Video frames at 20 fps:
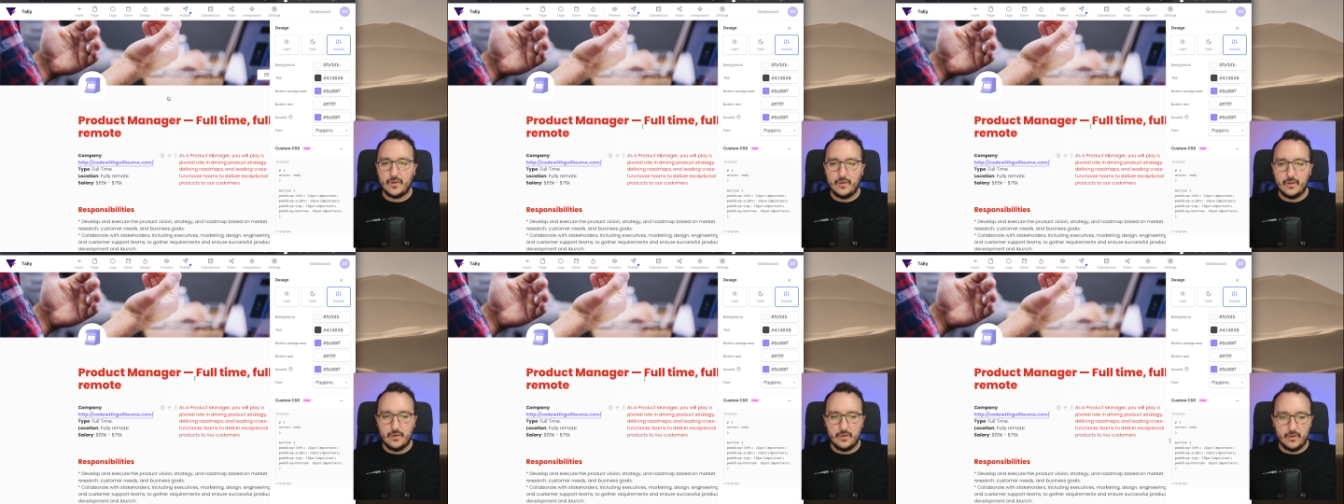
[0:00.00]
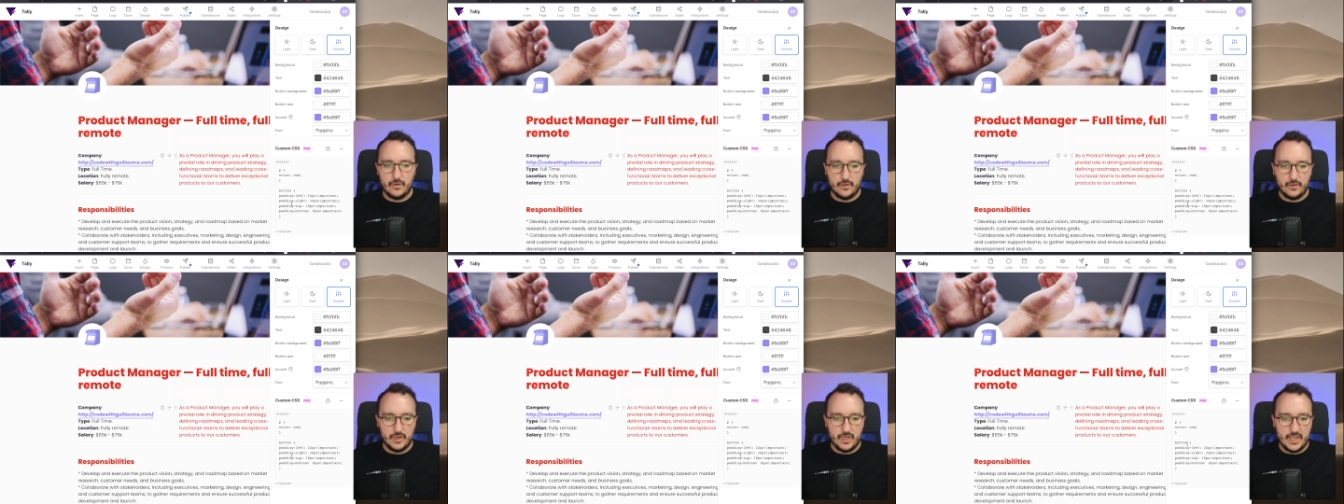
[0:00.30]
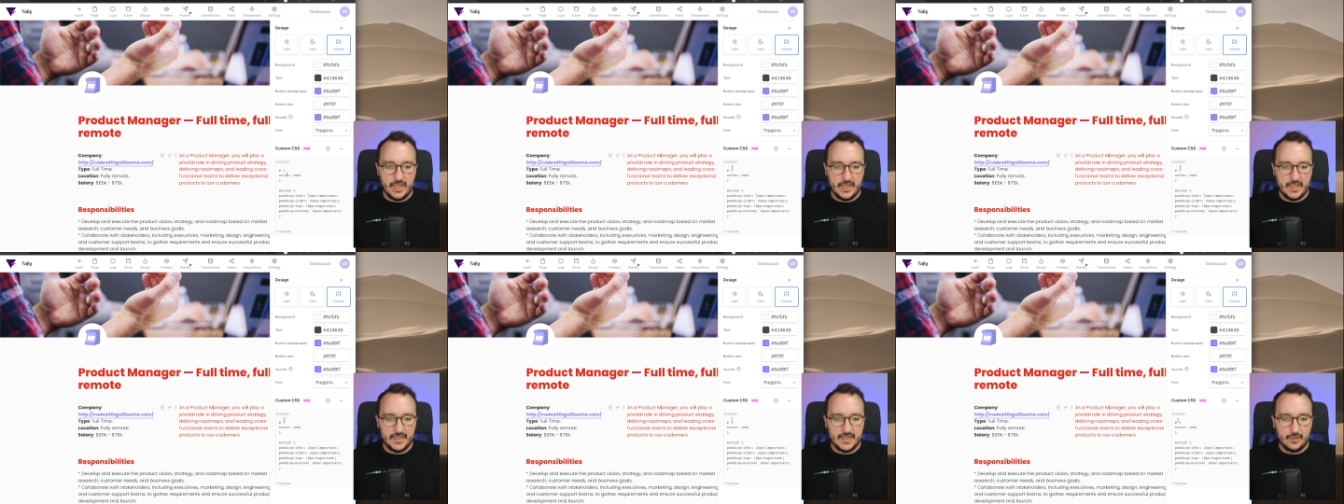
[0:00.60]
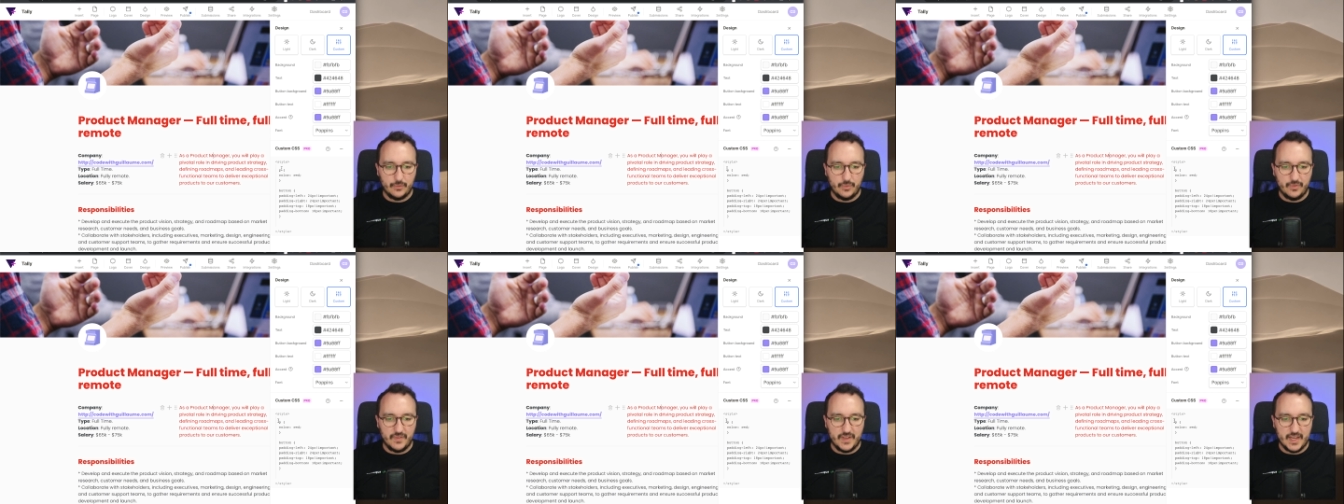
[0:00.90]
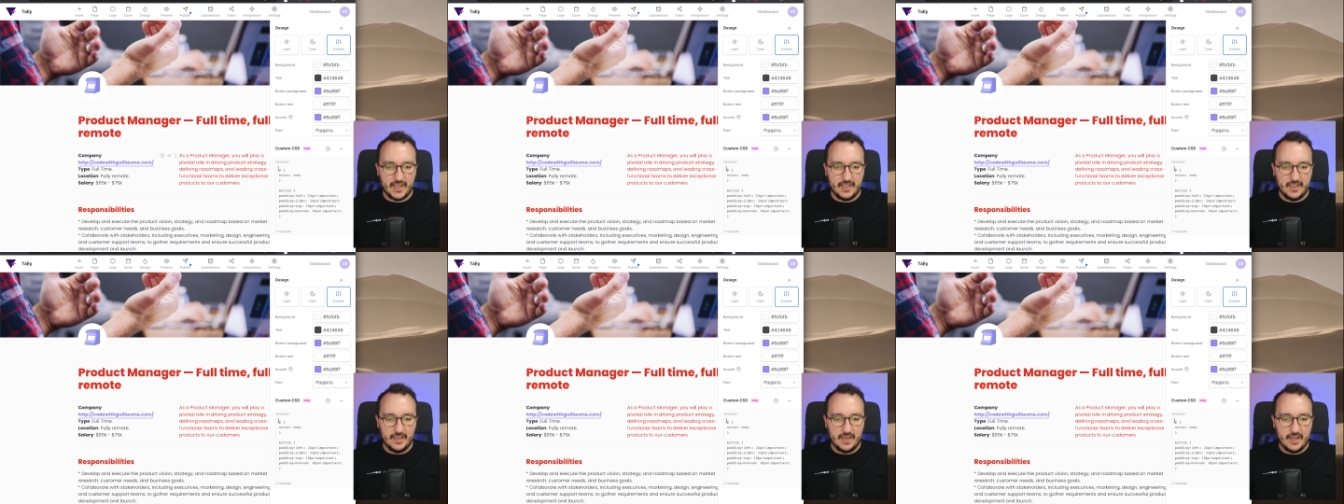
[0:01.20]
uh, link that we've
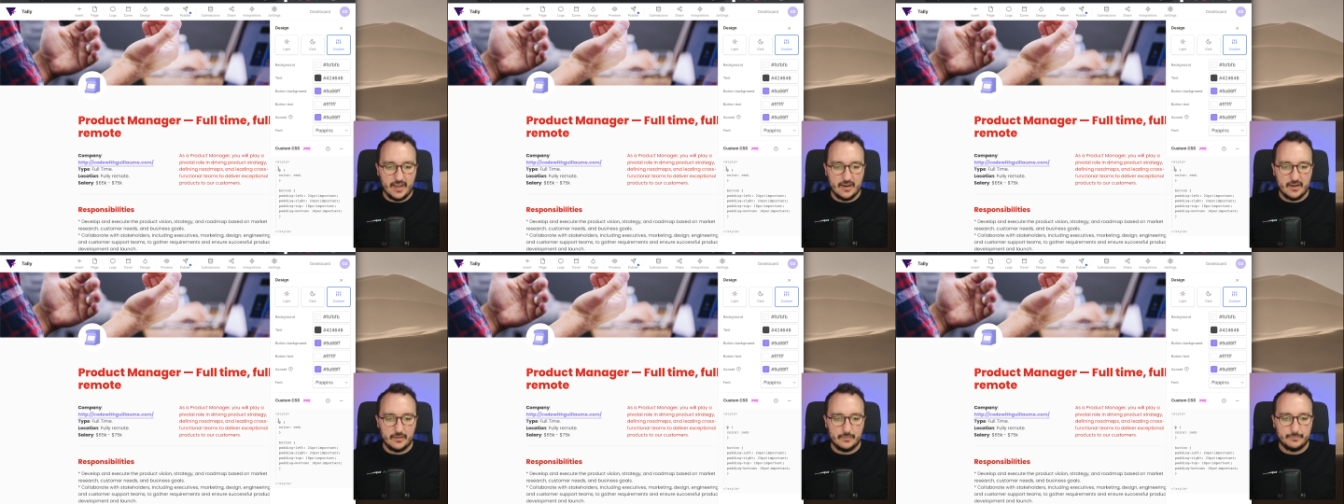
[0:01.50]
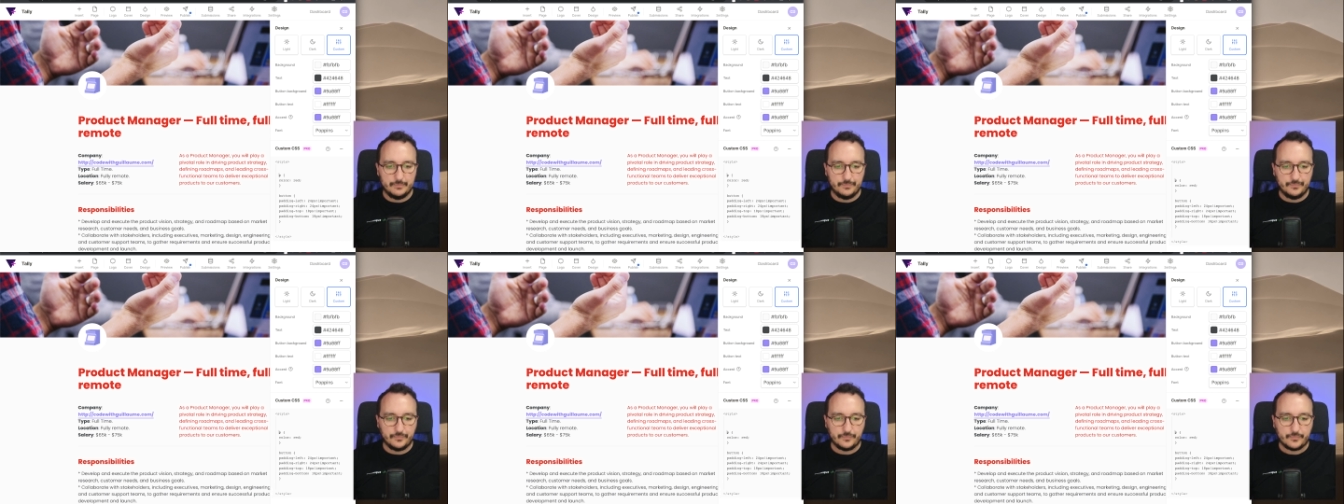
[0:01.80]
got in here.